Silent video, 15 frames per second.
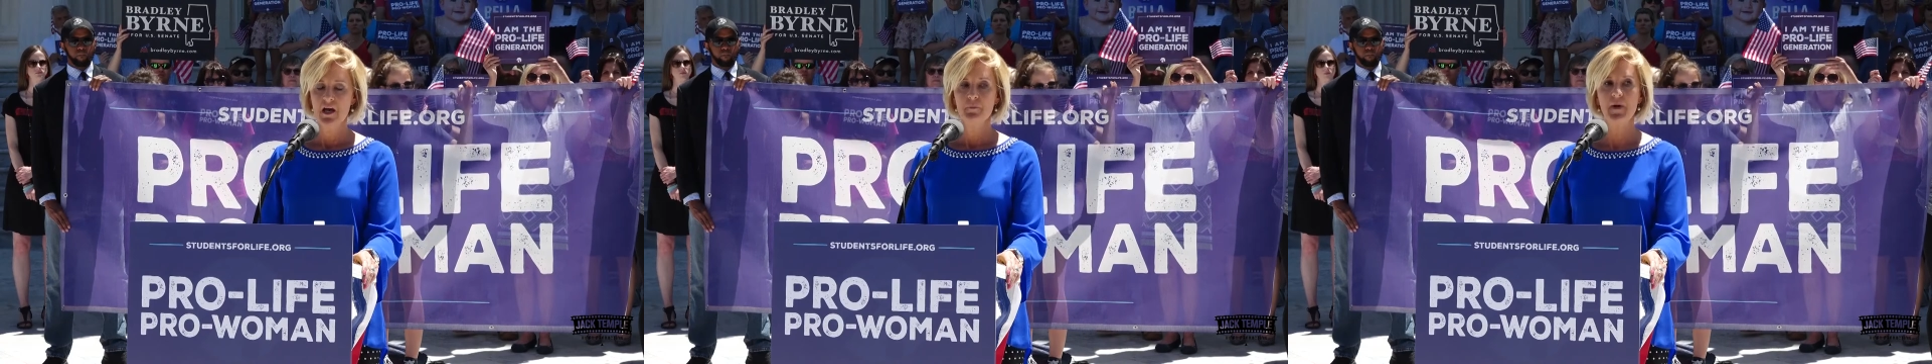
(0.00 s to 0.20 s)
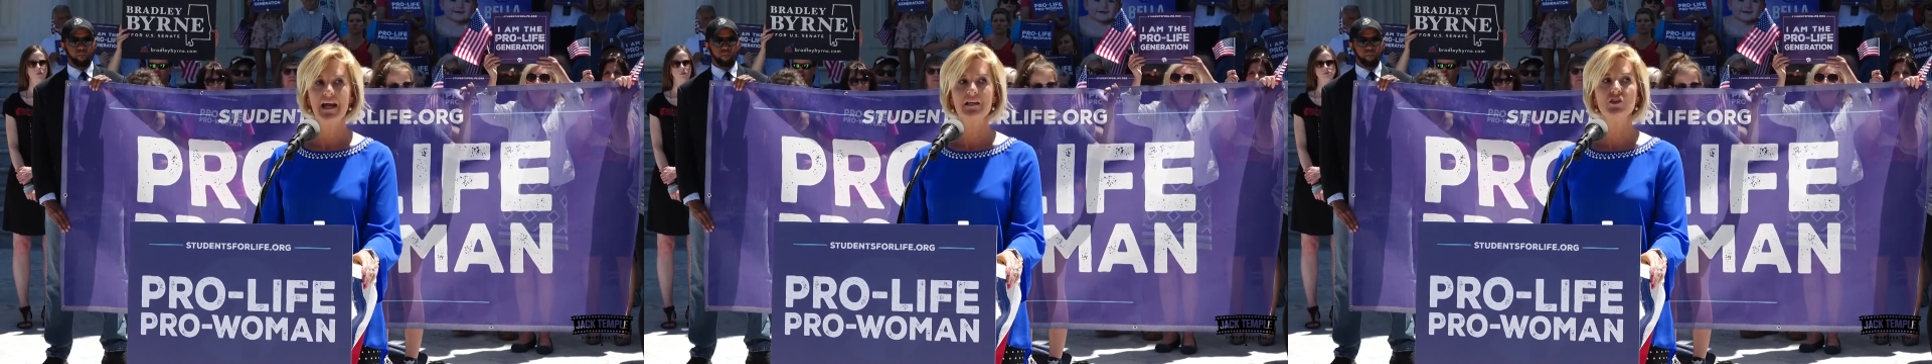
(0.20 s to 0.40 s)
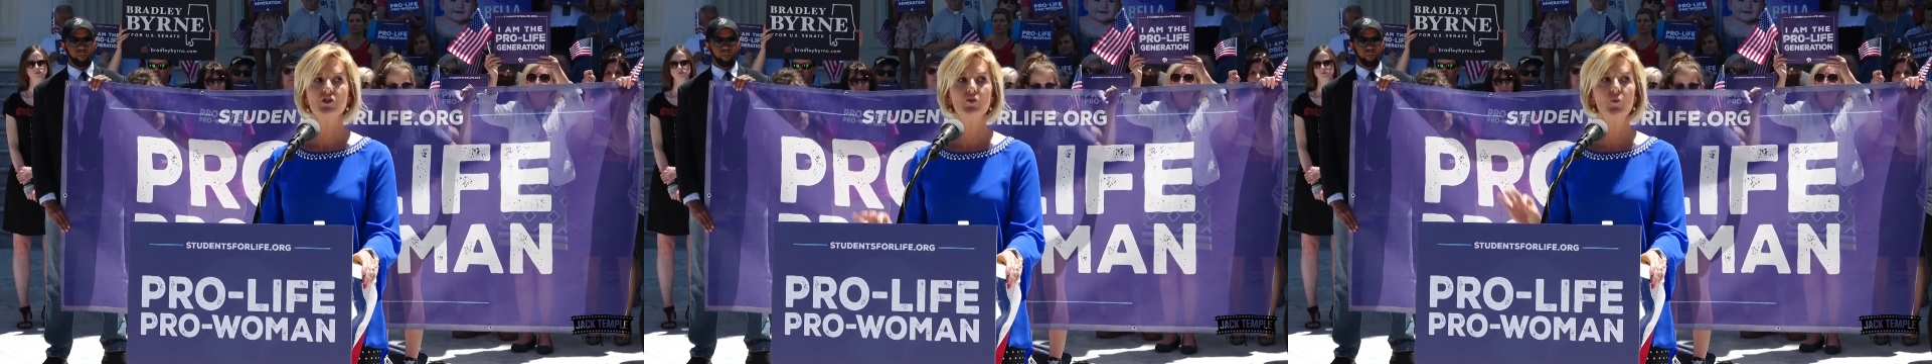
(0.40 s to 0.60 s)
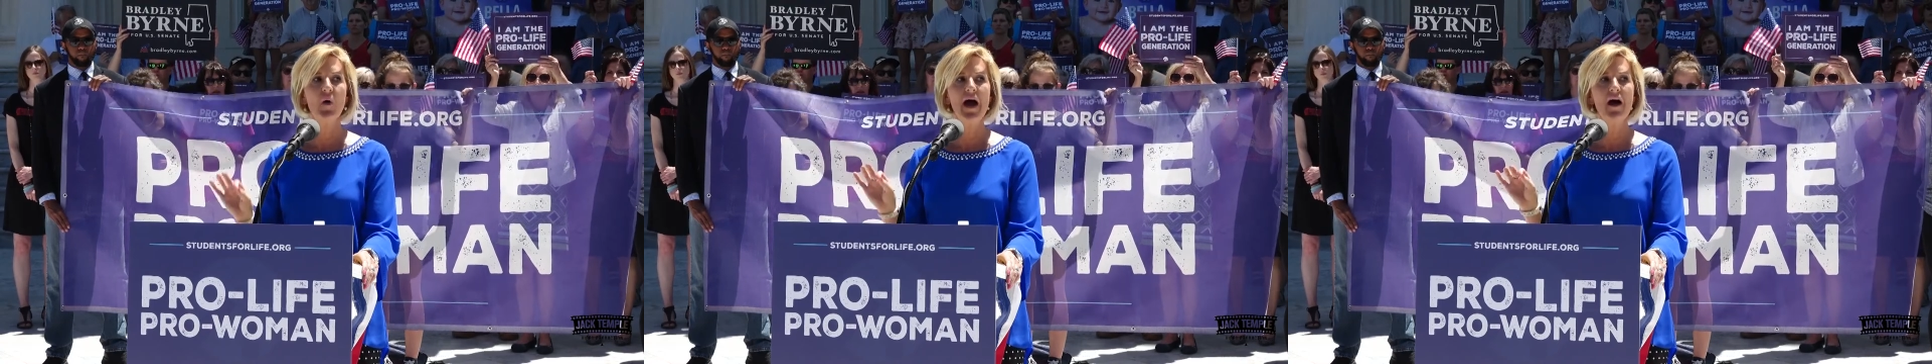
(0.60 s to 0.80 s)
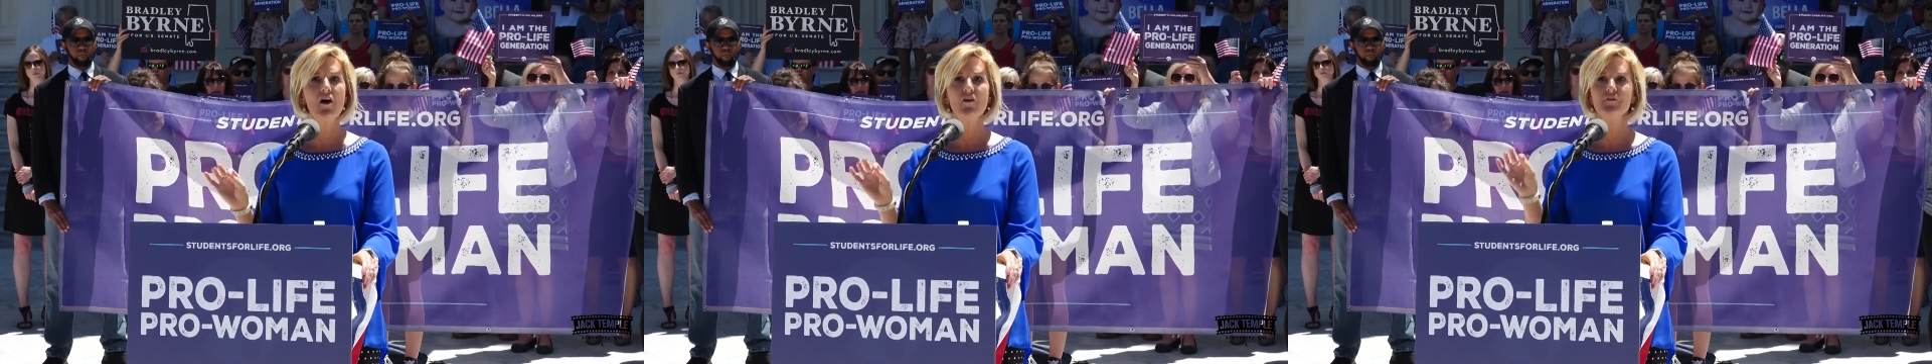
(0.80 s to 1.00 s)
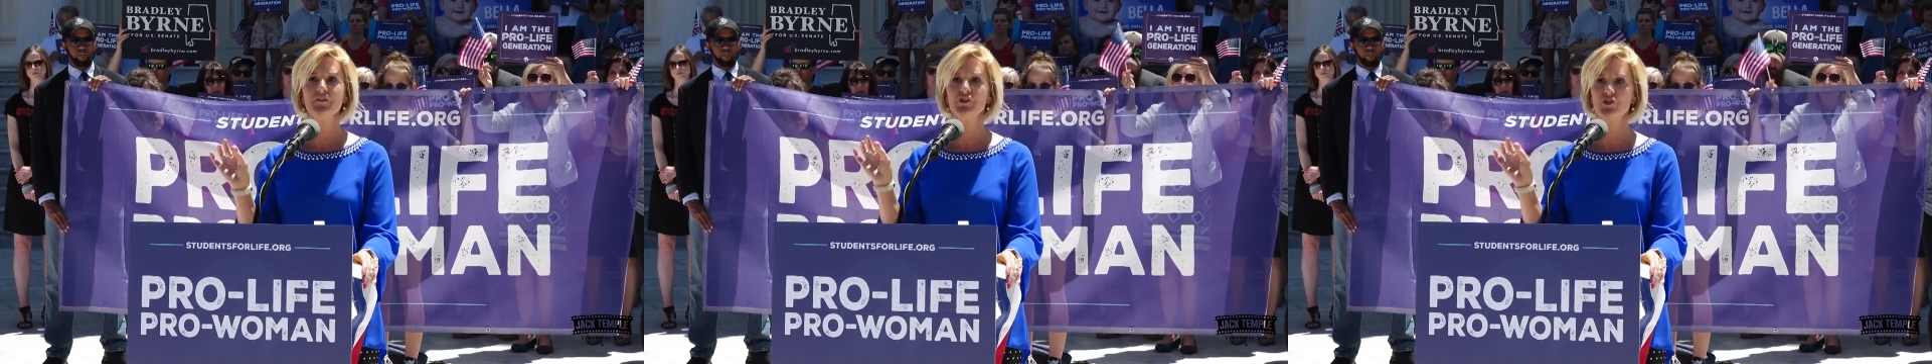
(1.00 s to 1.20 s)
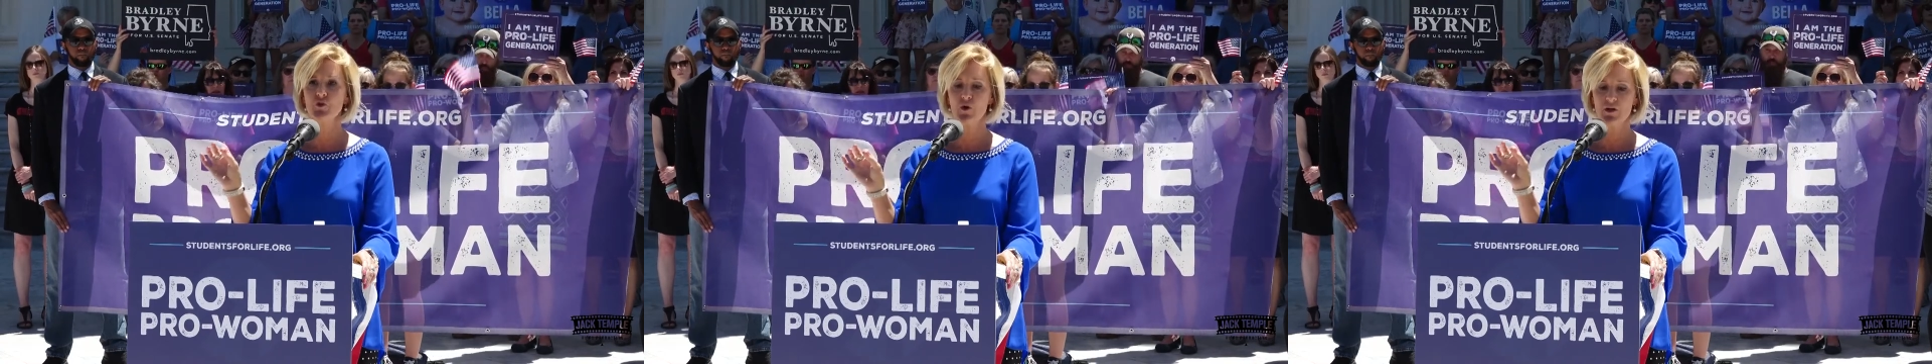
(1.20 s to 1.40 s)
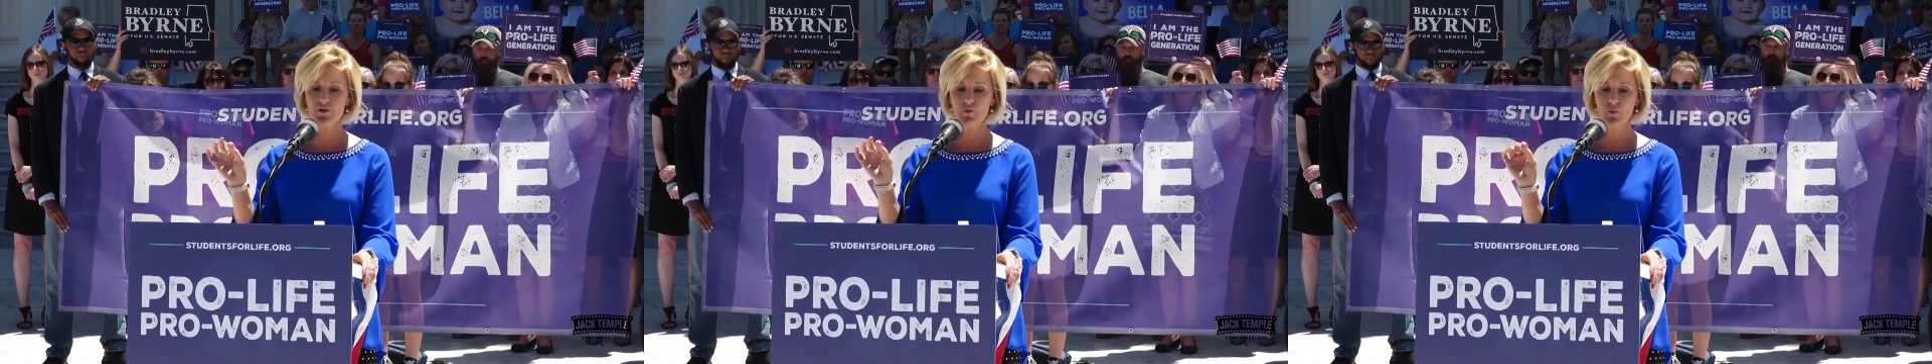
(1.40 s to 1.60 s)
By 12
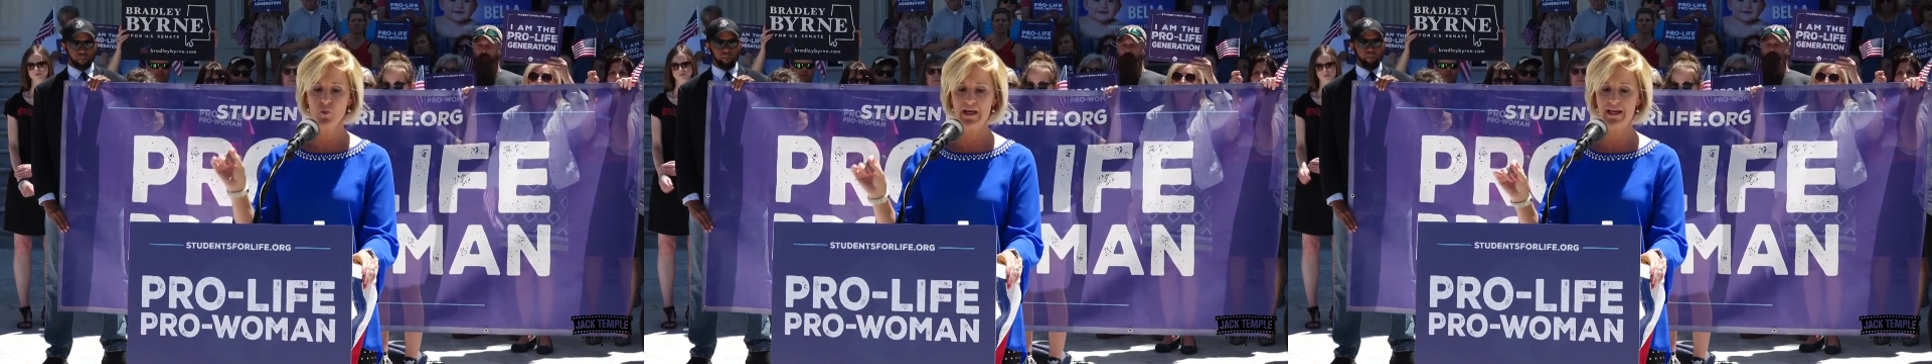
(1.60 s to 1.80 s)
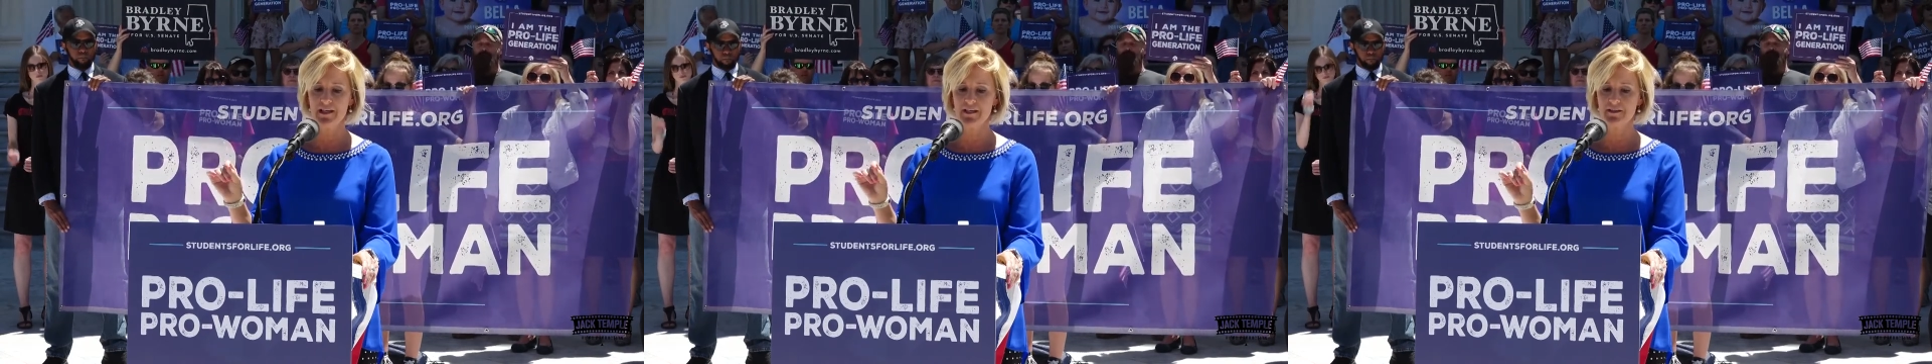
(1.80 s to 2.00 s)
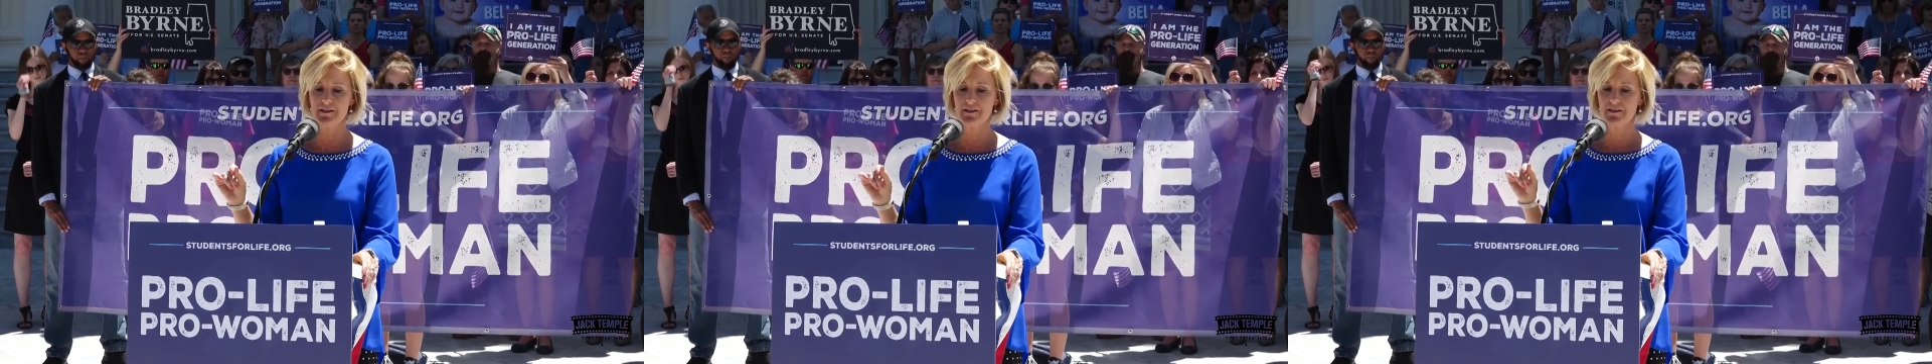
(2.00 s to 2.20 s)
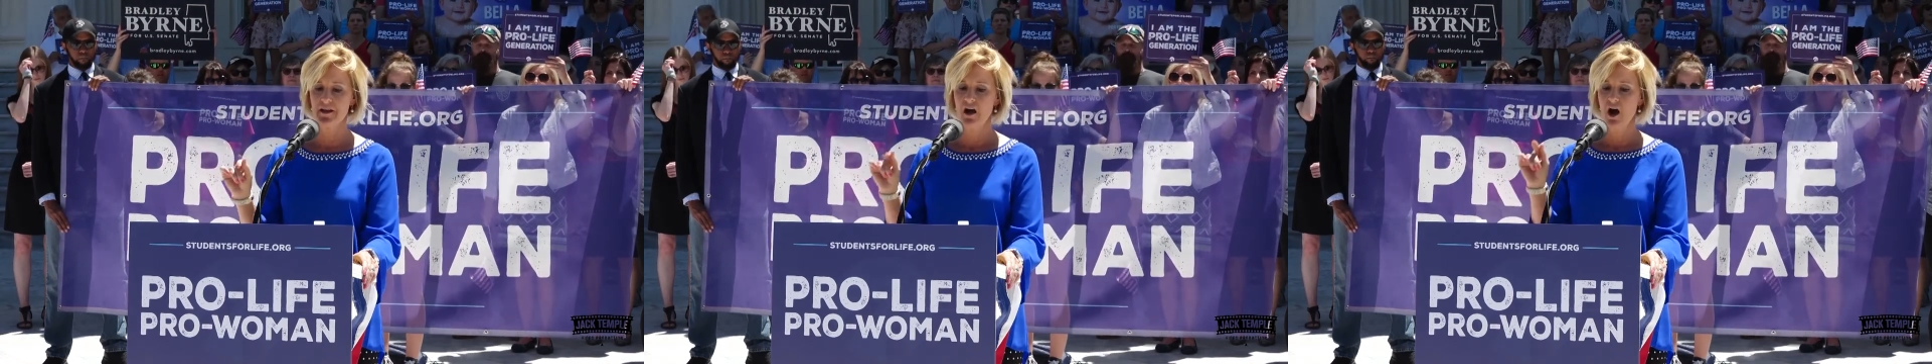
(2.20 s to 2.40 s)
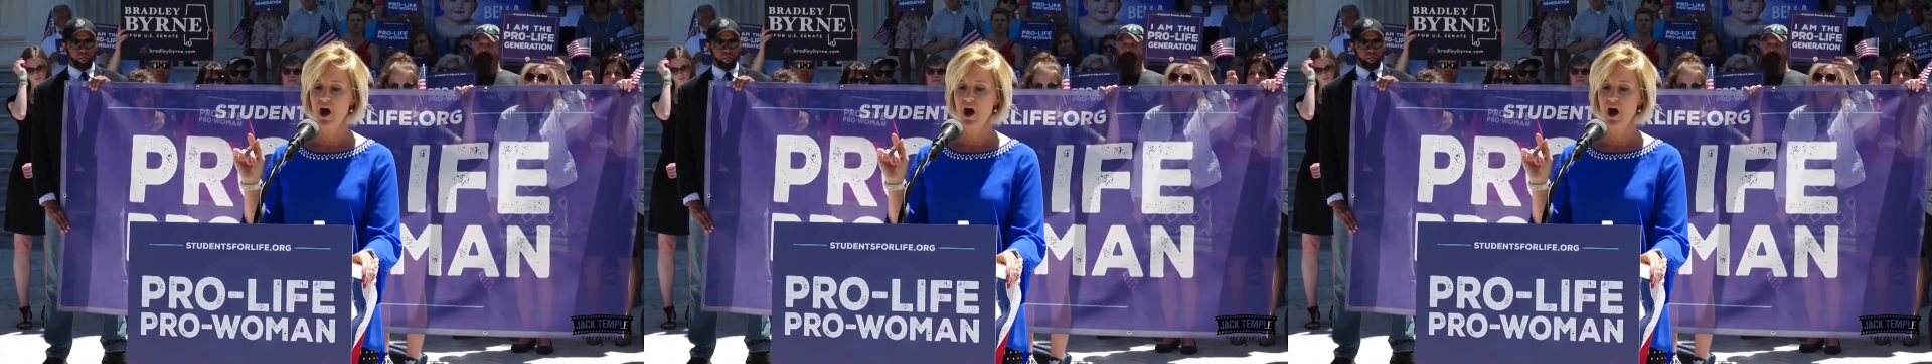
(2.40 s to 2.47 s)
short weeks,